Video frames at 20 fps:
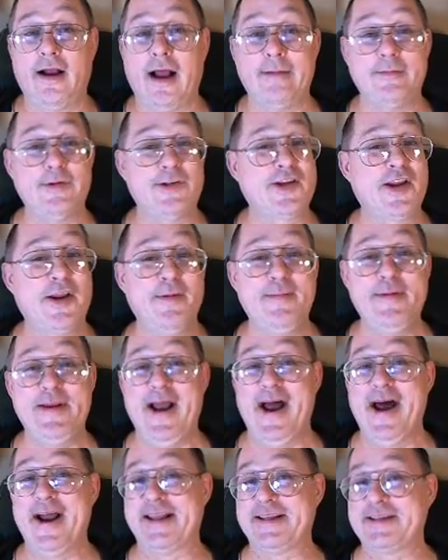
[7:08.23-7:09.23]
I'm just going to
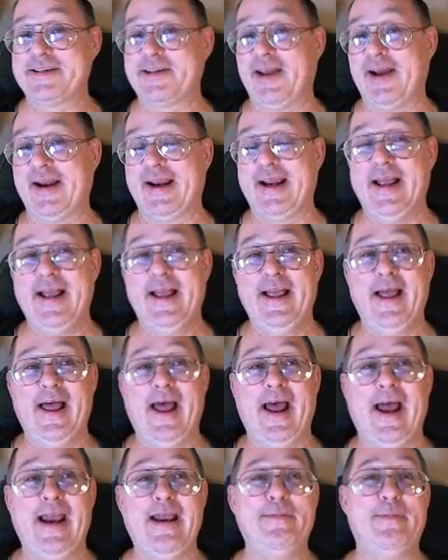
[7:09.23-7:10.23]
be honest. Like
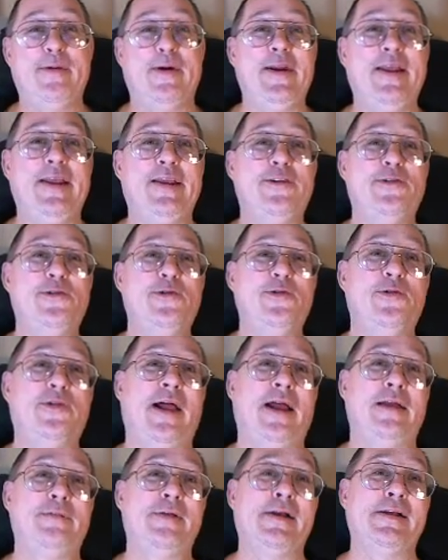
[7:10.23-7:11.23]
anybody who
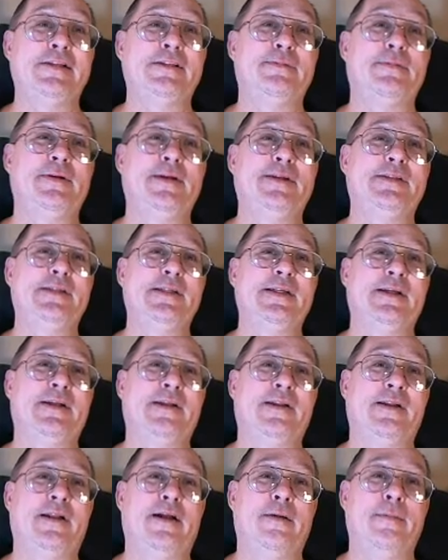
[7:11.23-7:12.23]
like makes a big
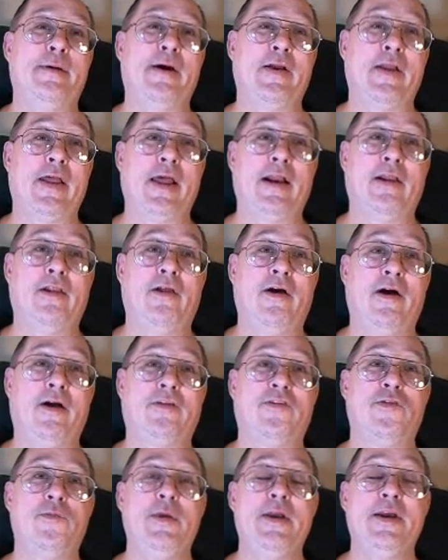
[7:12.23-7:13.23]
deal about
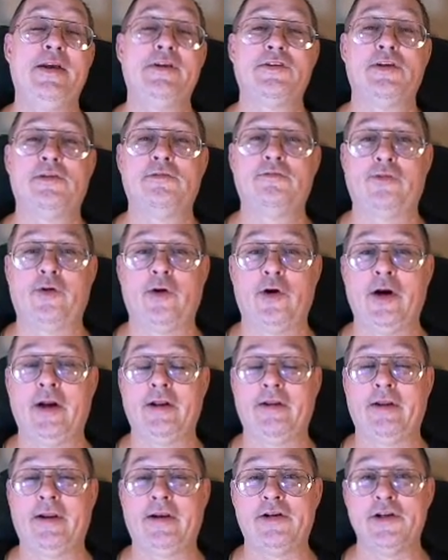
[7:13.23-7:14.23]
analog, to me, is
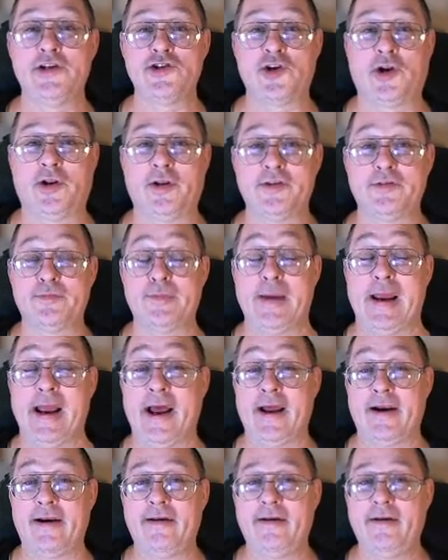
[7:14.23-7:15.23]
inferring that digital is
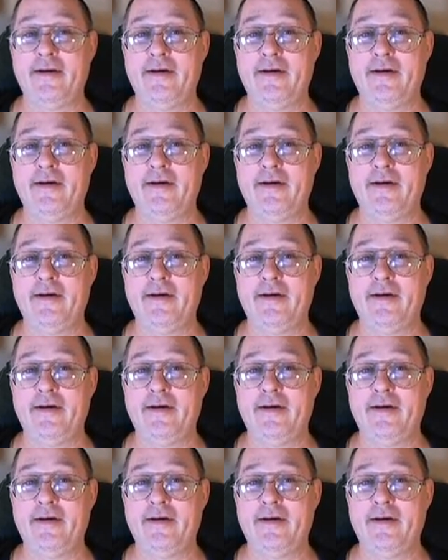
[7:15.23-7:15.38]
bad,